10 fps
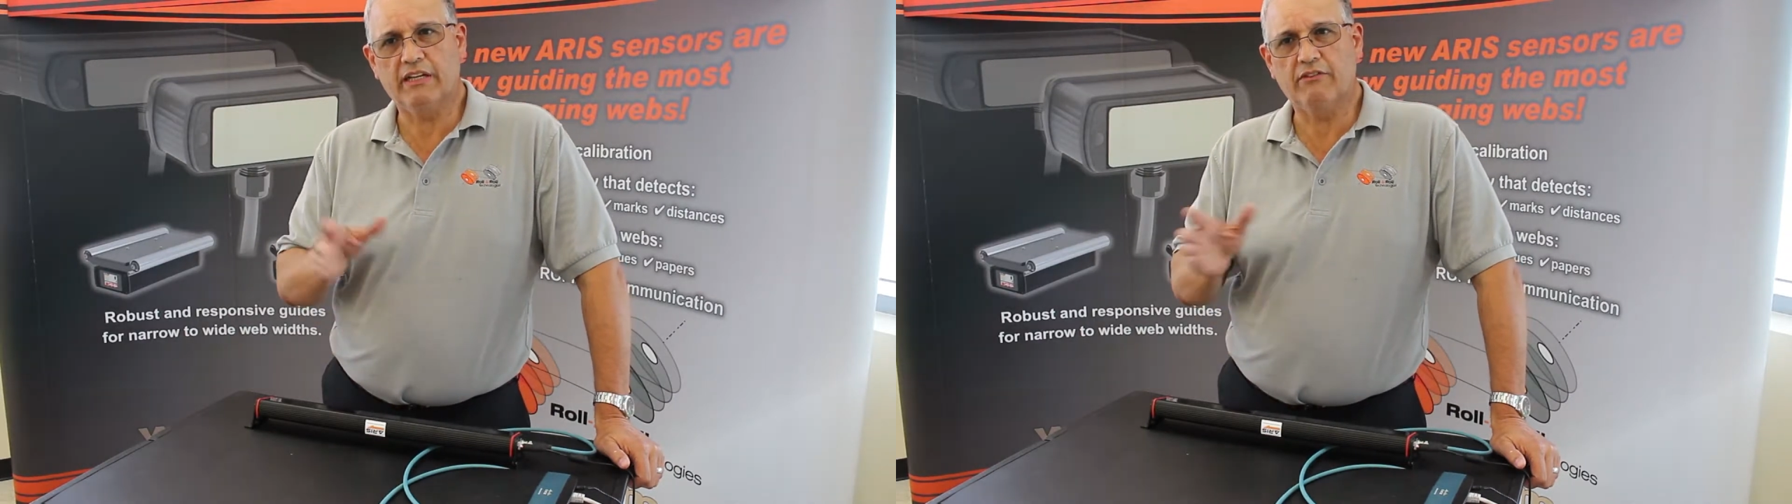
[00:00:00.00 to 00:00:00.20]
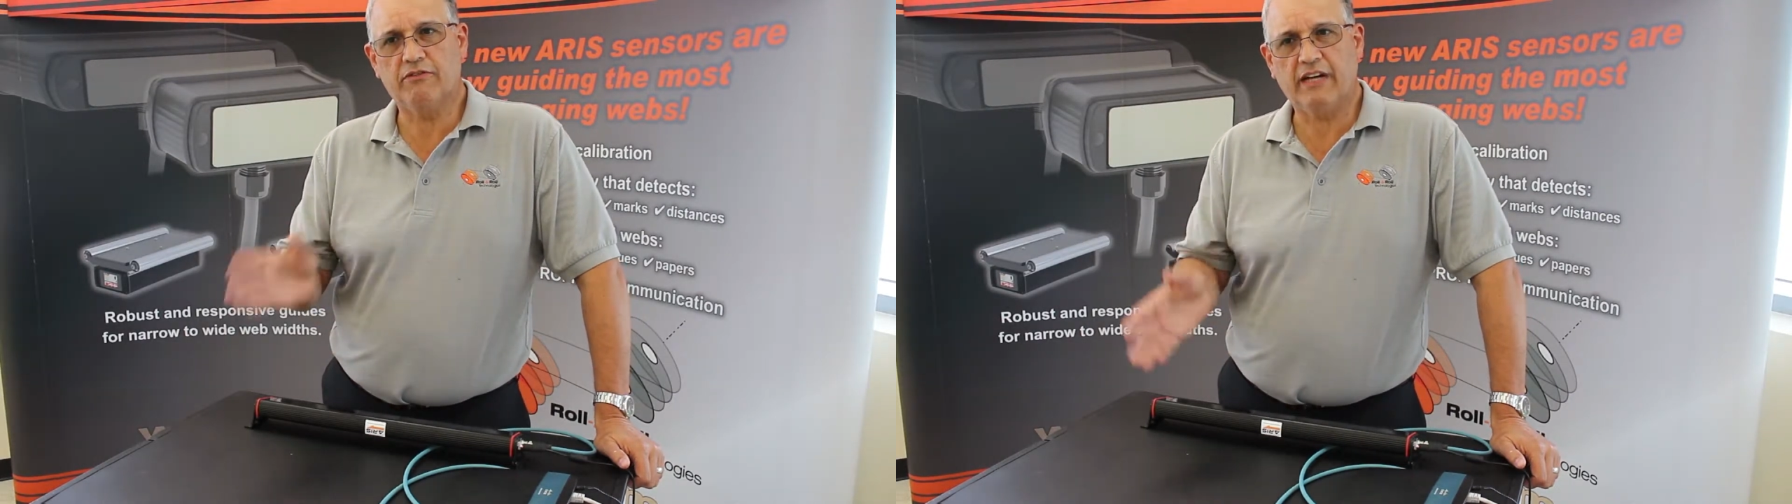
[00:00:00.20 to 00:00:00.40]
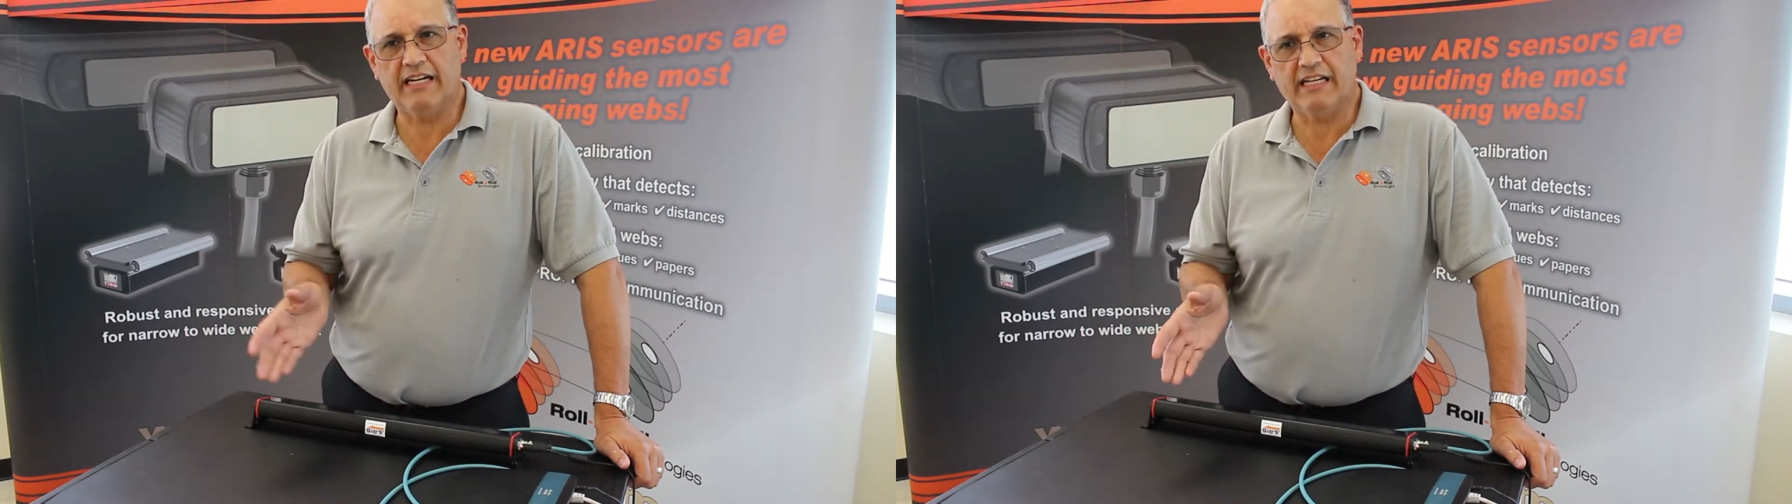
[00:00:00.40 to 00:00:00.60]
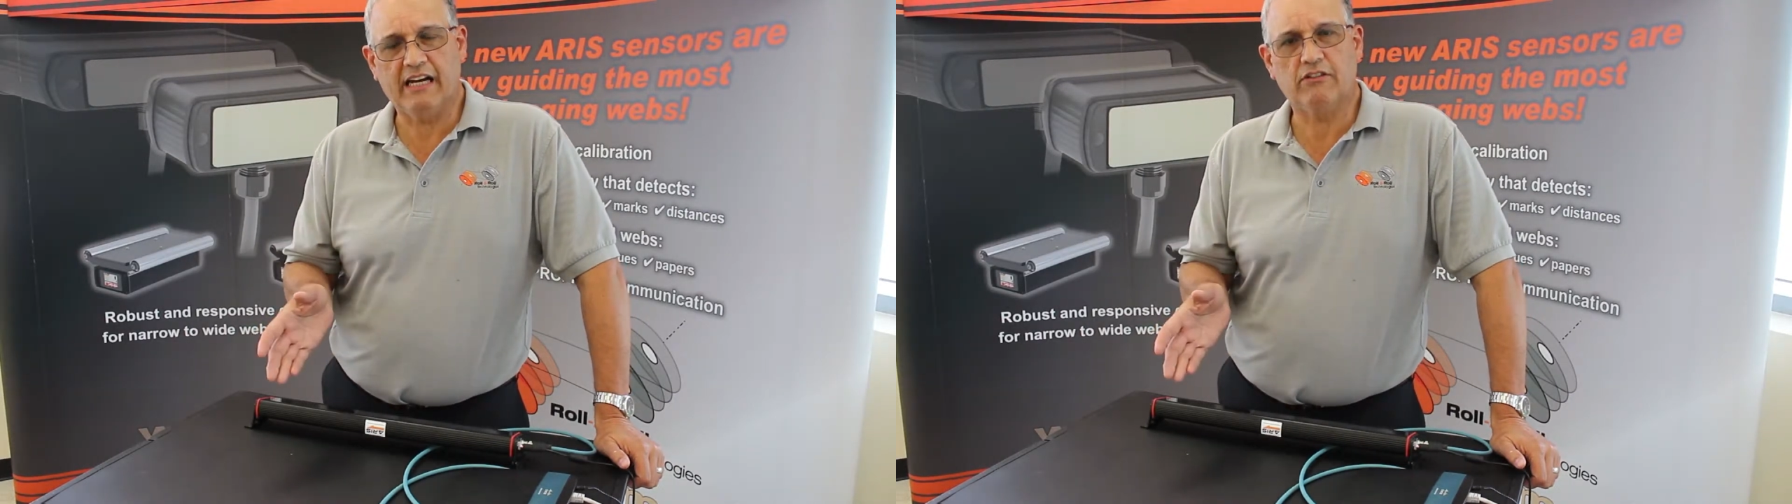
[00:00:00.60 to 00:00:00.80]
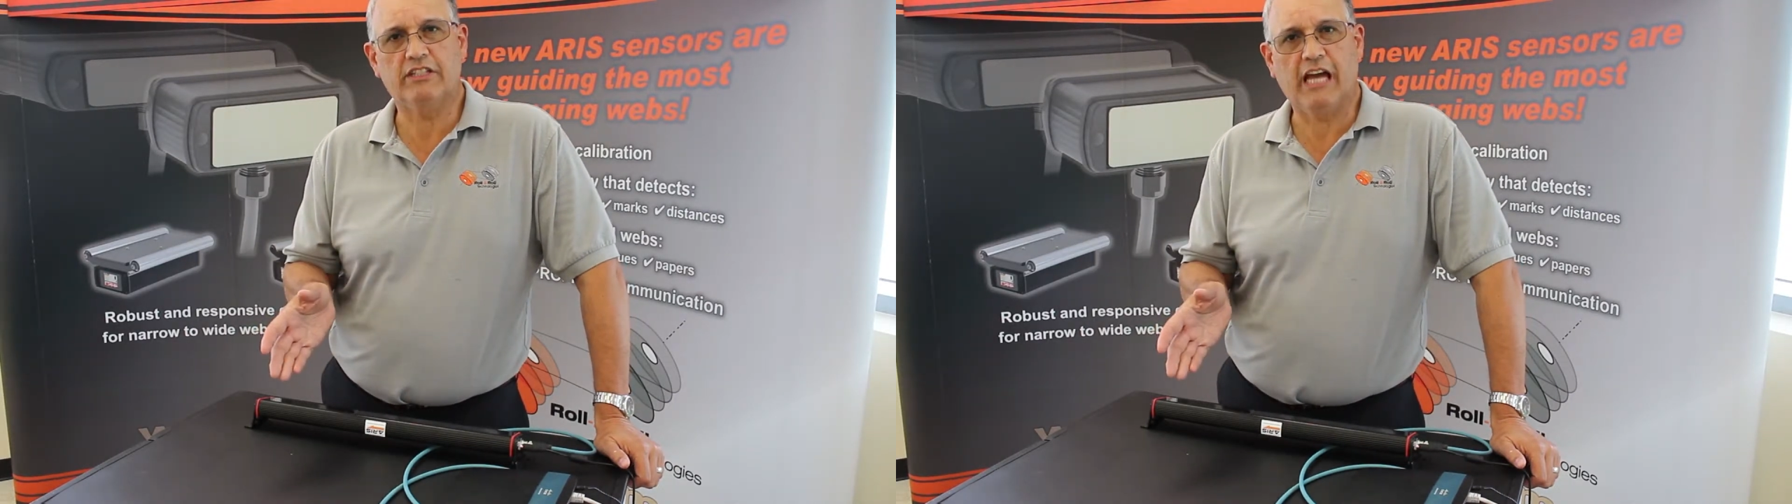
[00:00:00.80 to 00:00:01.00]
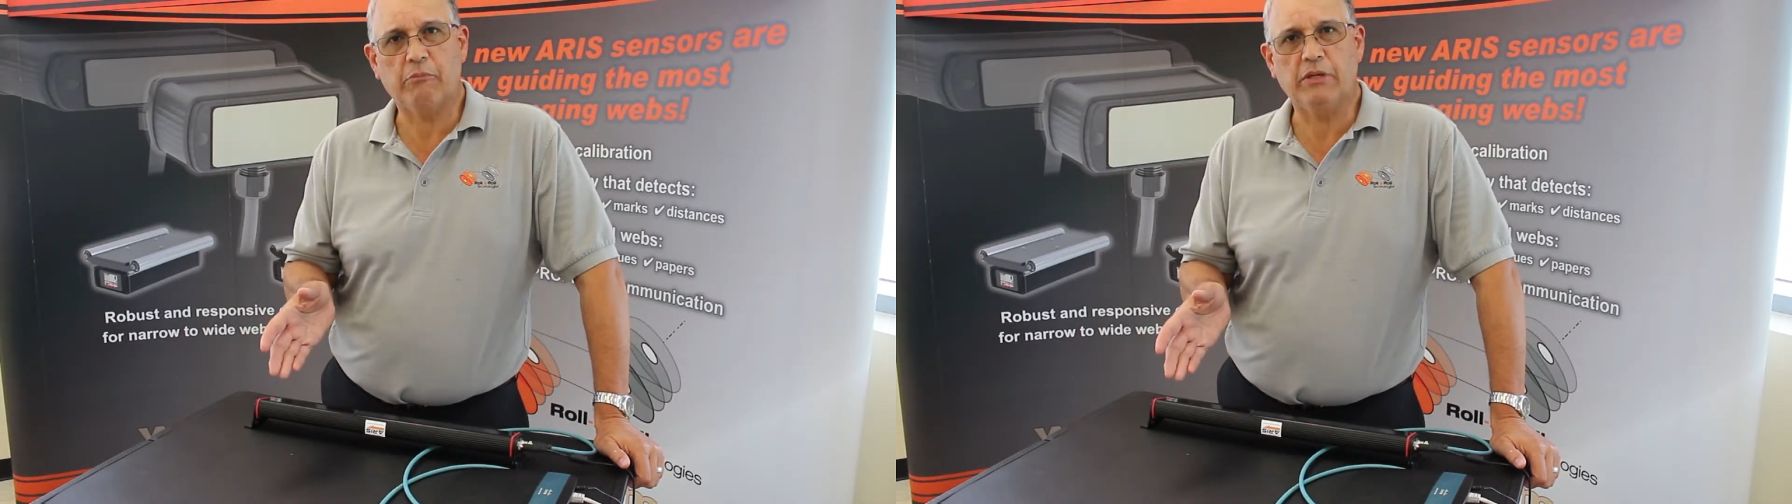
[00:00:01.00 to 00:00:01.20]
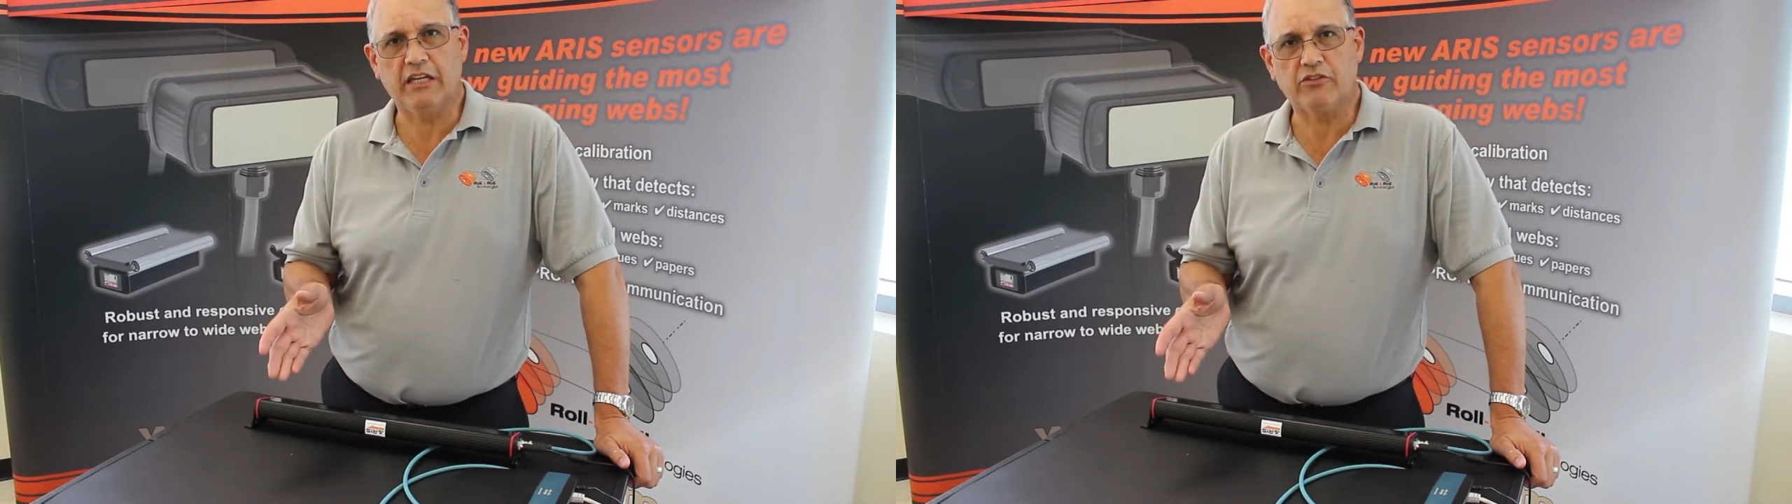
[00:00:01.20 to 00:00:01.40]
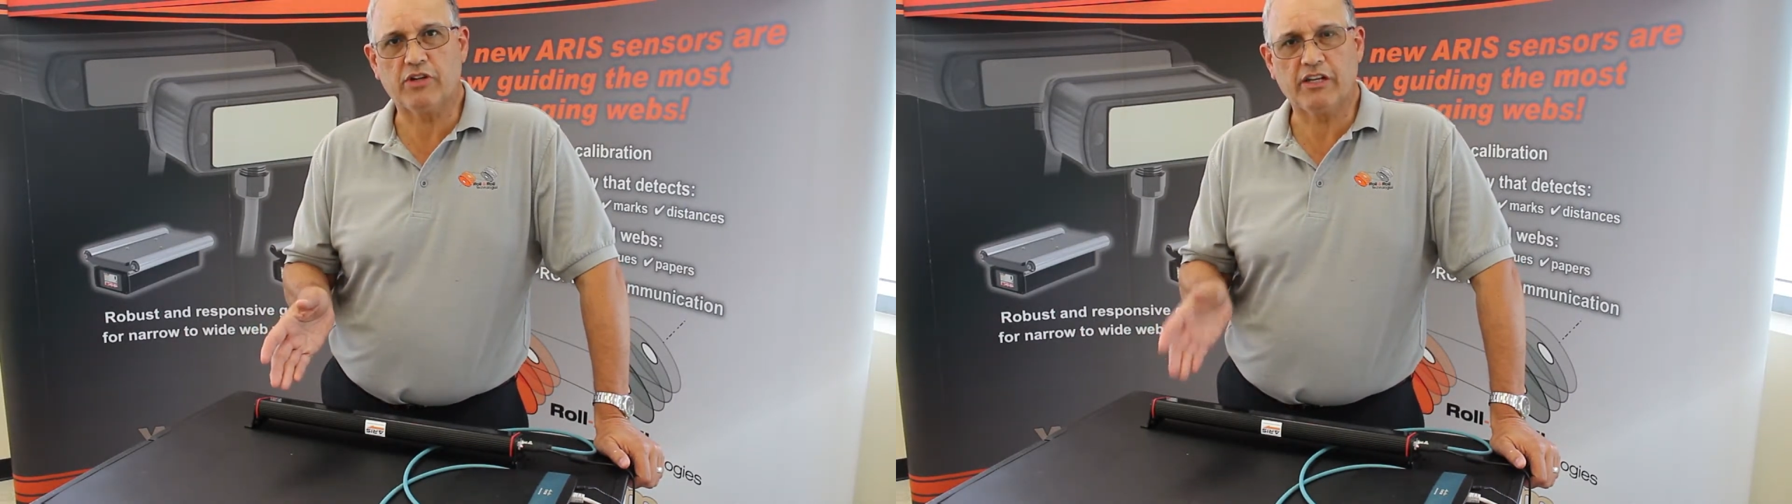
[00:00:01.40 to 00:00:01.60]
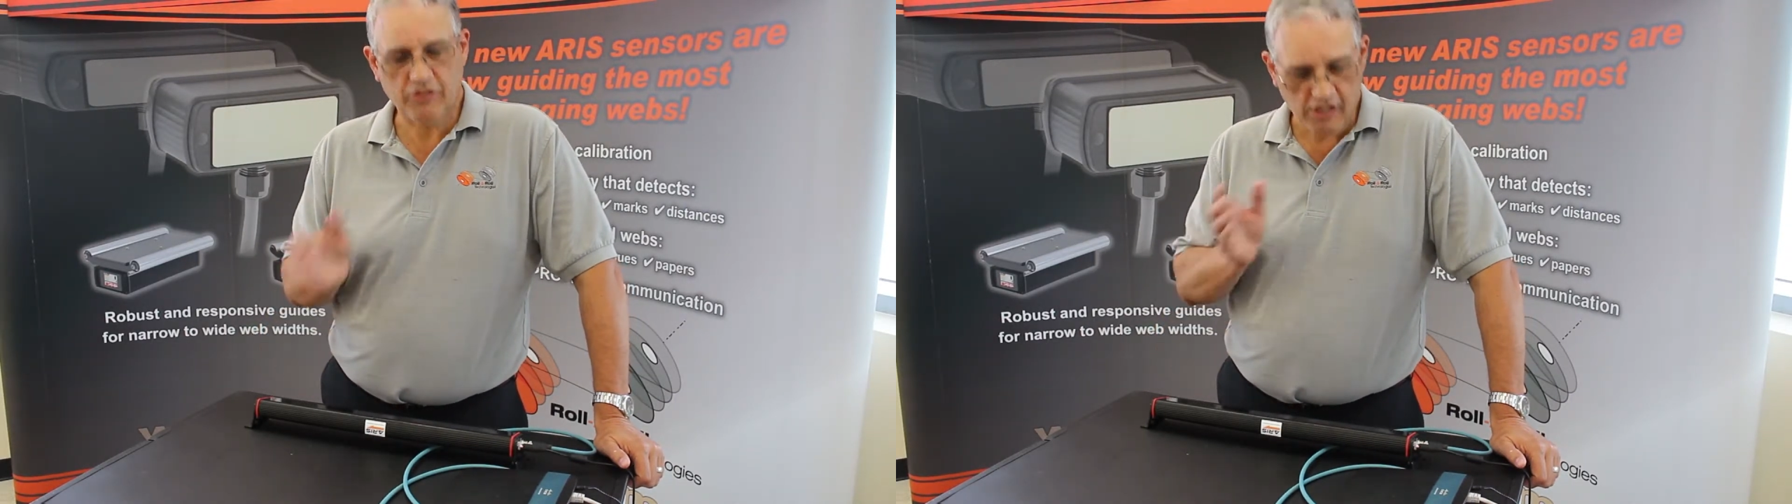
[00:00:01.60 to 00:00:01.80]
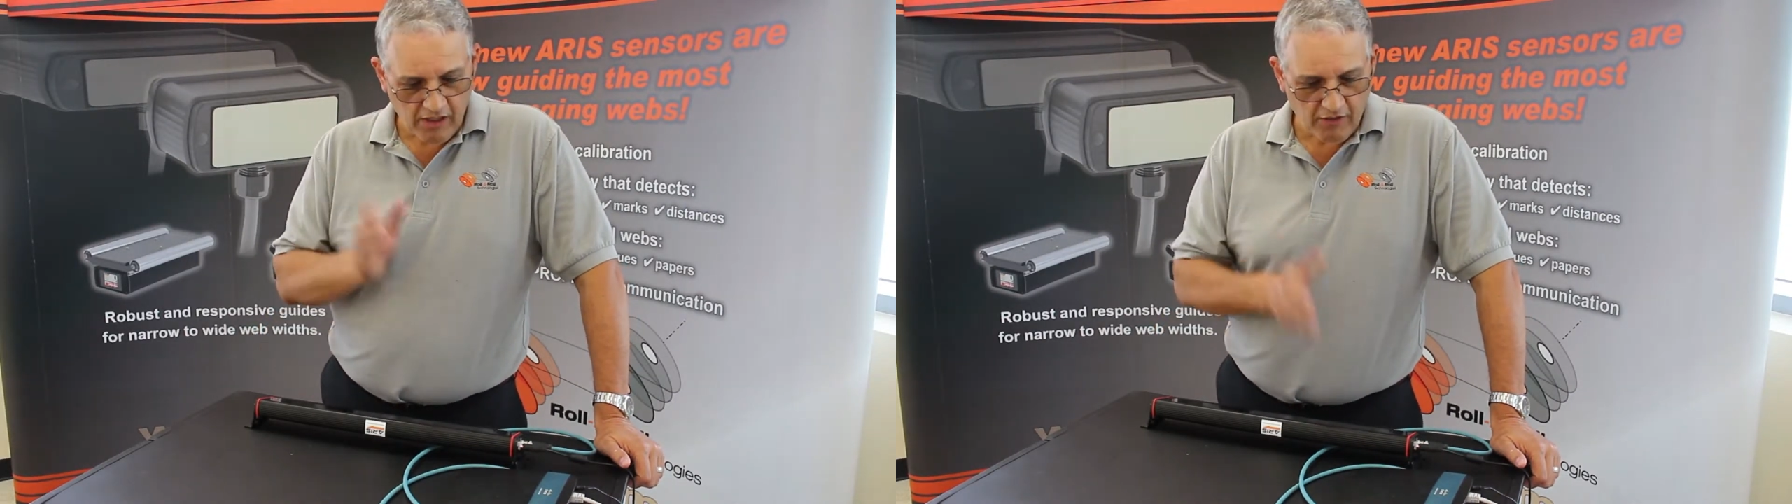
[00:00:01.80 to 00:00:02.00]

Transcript: and find out the IP address